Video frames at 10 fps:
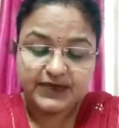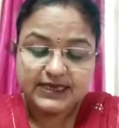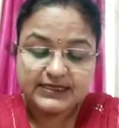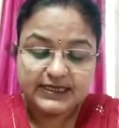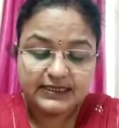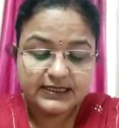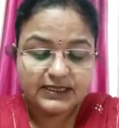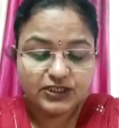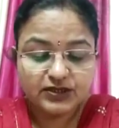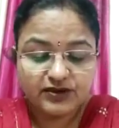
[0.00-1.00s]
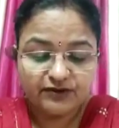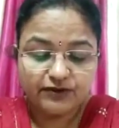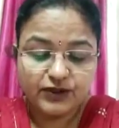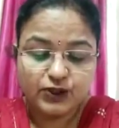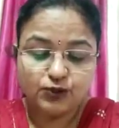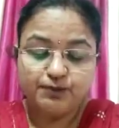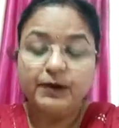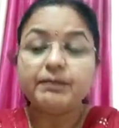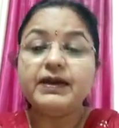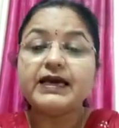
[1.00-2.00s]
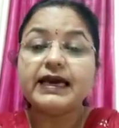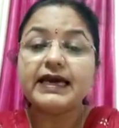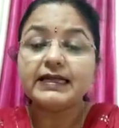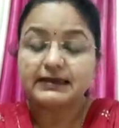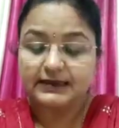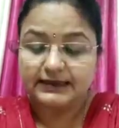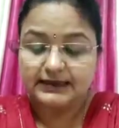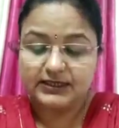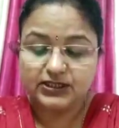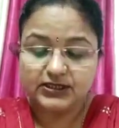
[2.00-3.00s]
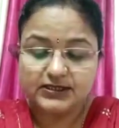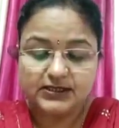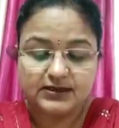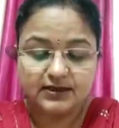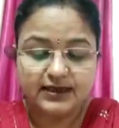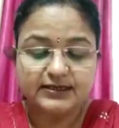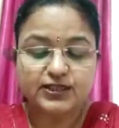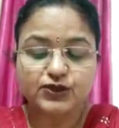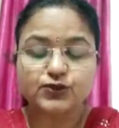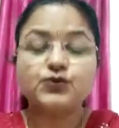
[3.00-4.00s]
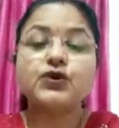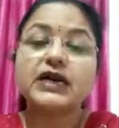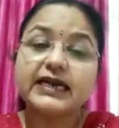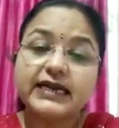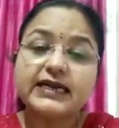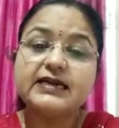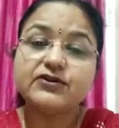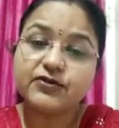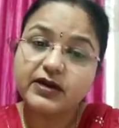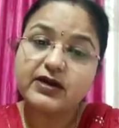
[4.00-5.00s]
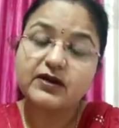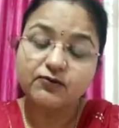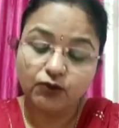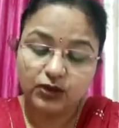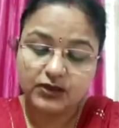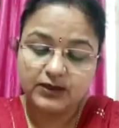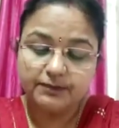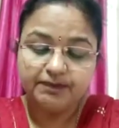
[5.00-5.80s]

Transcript: Sanitation refers to public health conditions related to clean drinking water